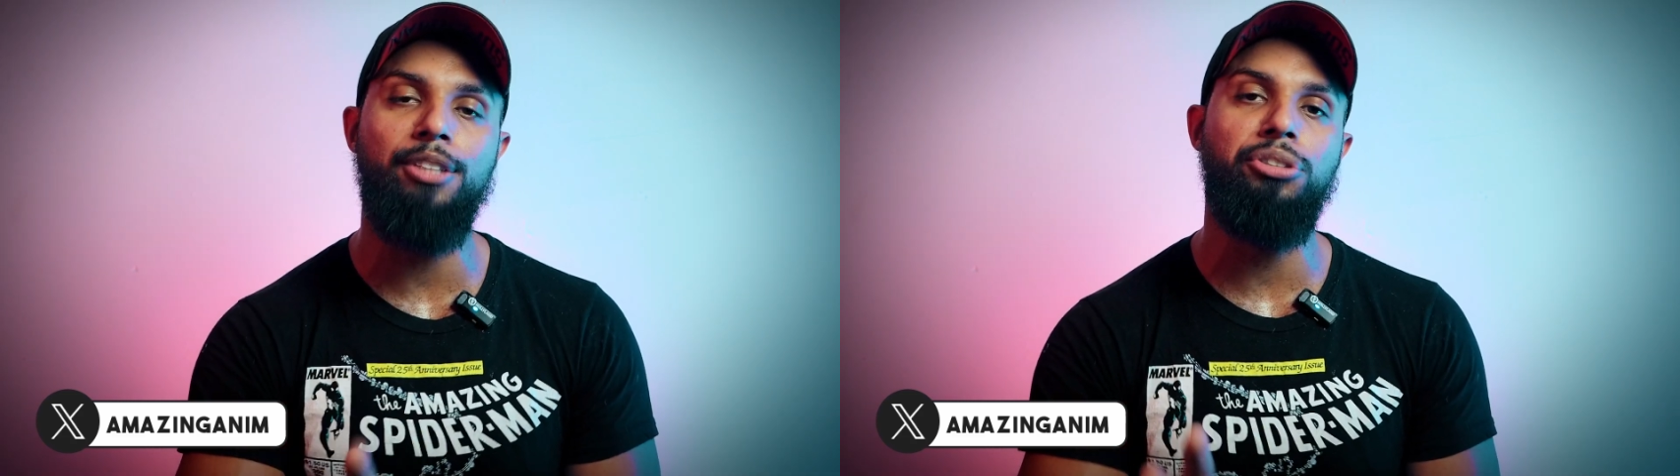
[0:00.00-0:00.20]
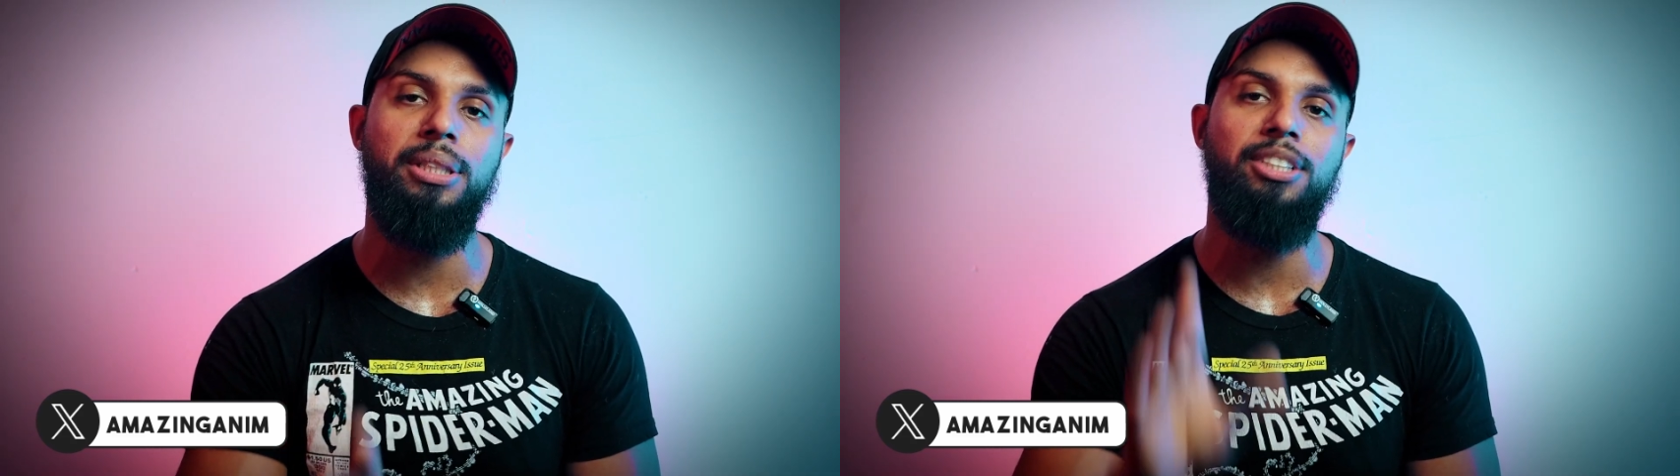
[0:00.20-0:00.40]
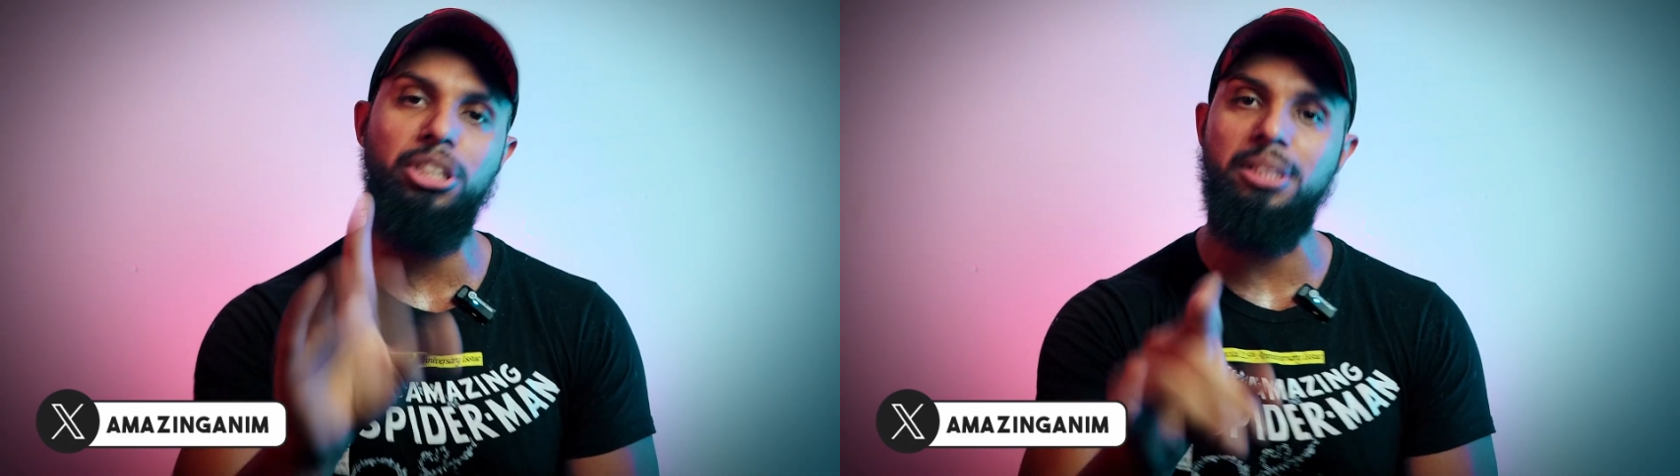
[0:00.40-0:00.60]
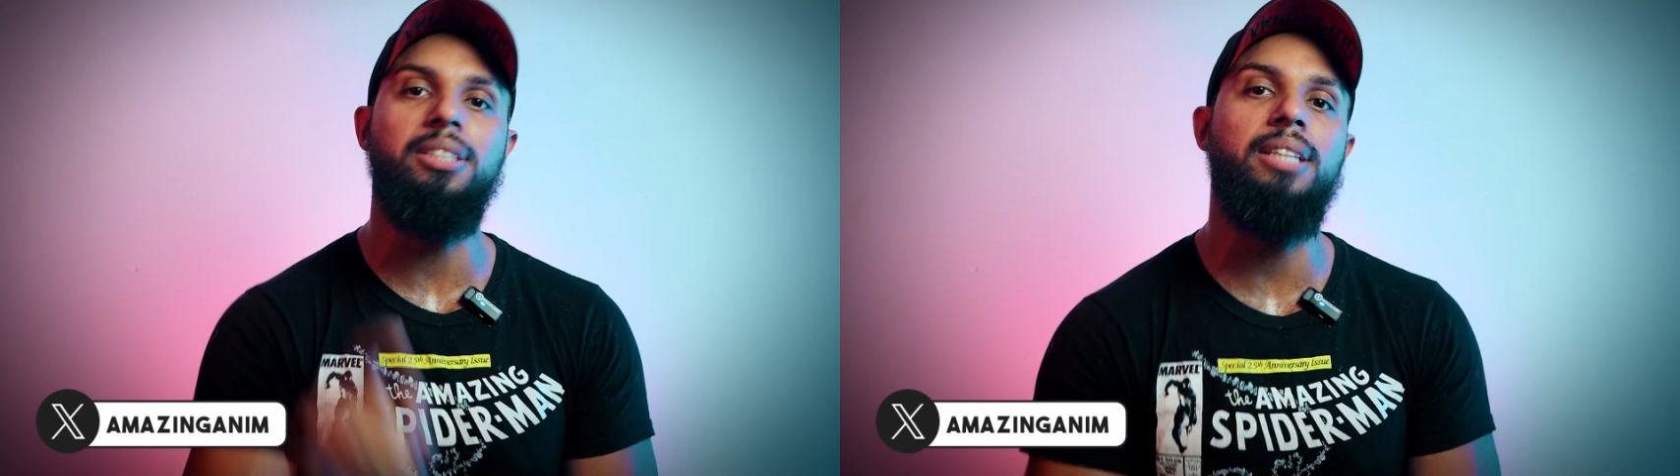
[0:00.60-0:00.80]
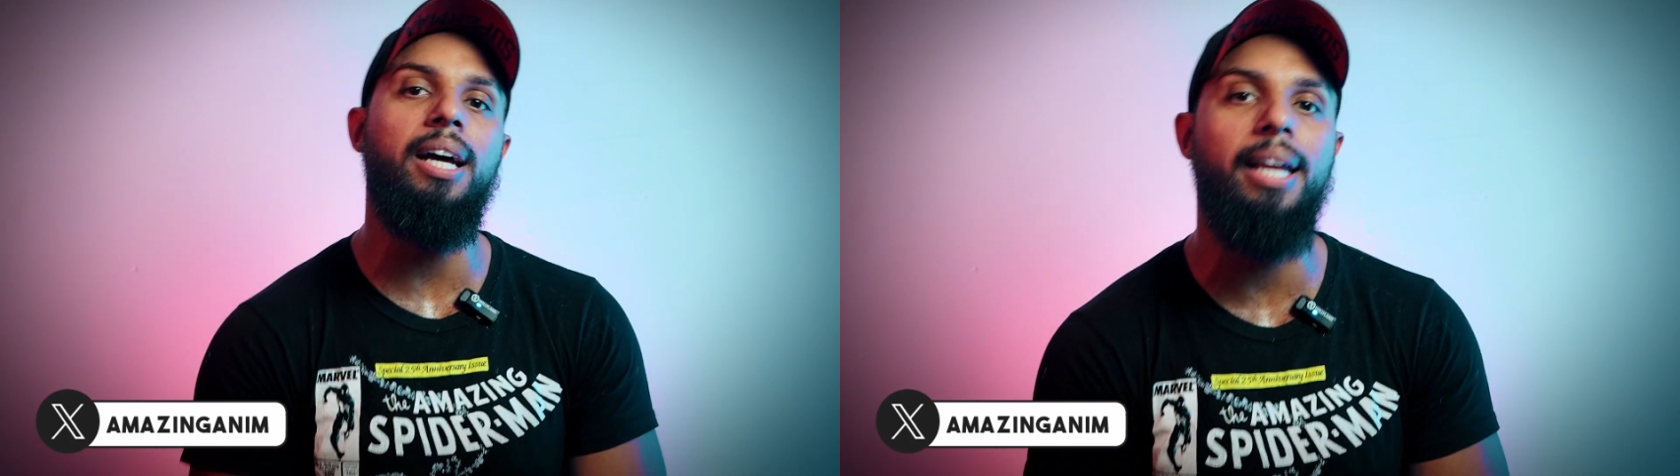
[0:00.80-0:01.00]
interesting just to
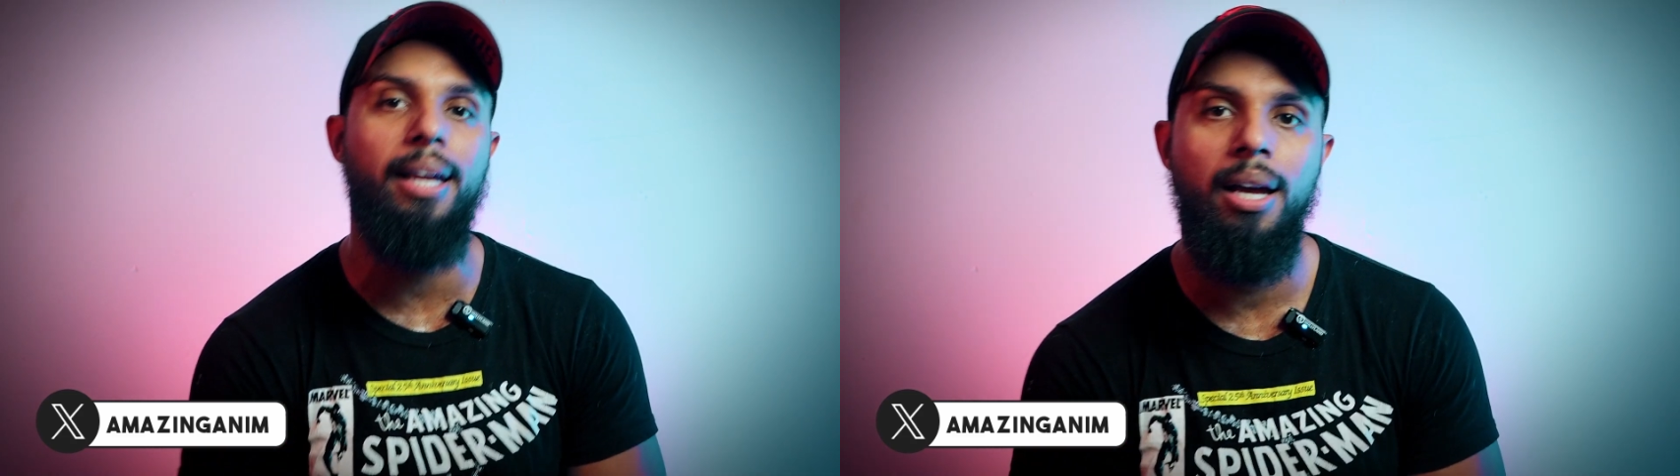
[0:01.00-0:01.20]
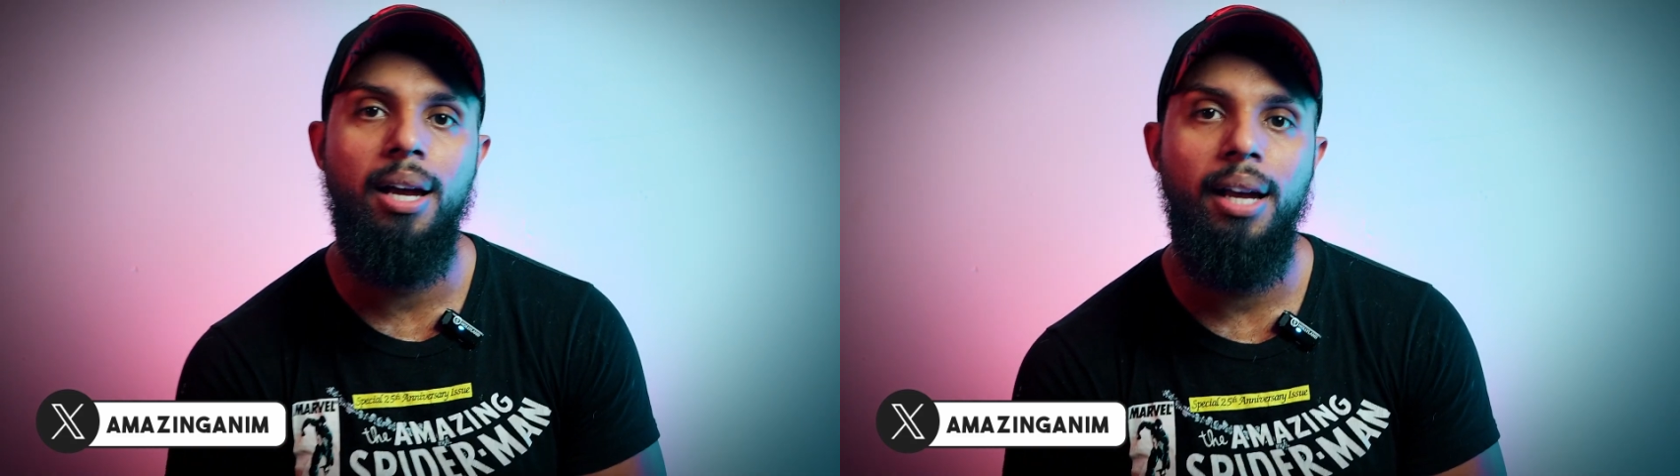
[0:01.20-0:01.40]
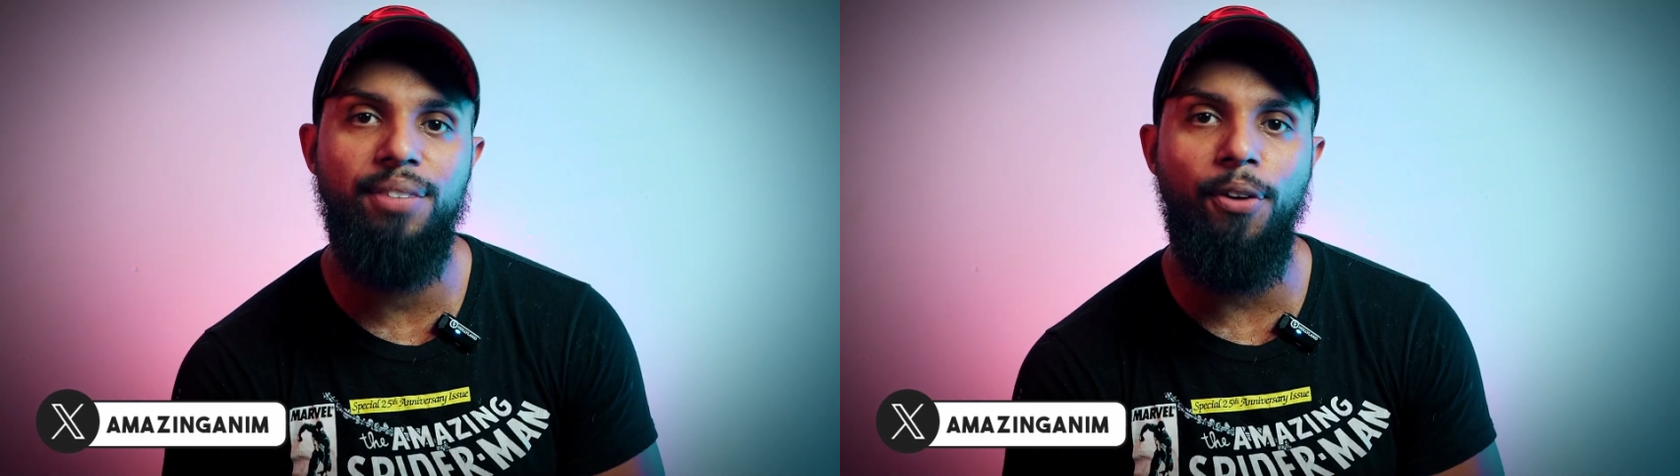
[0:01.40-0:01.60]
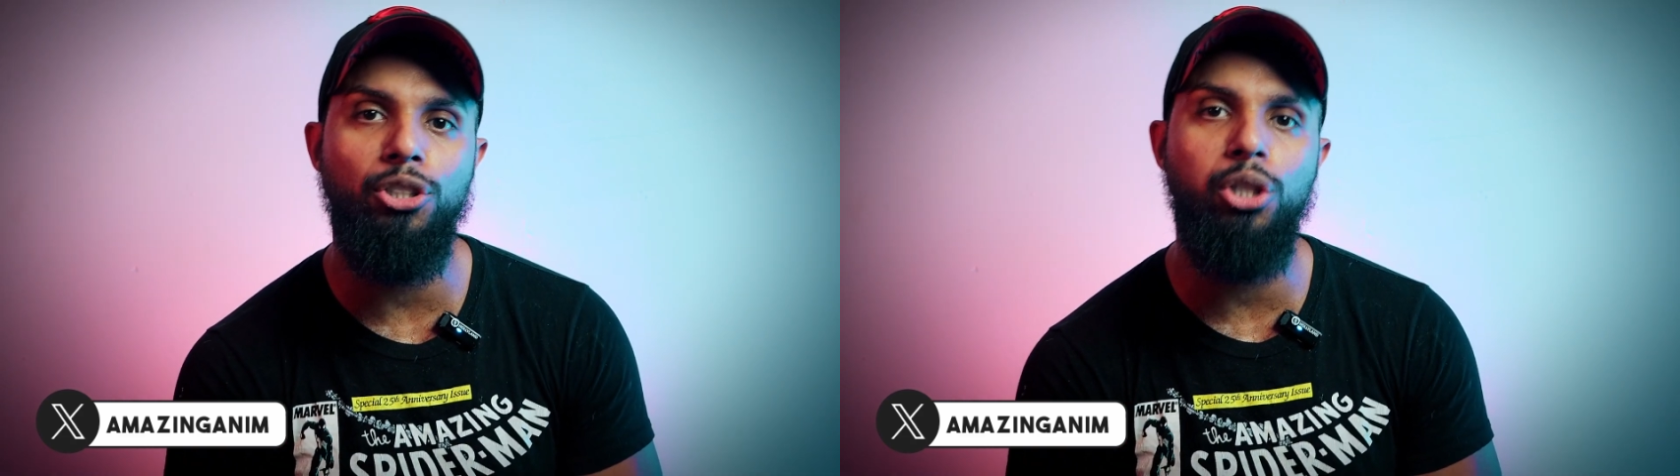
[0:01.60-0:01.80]
study as far as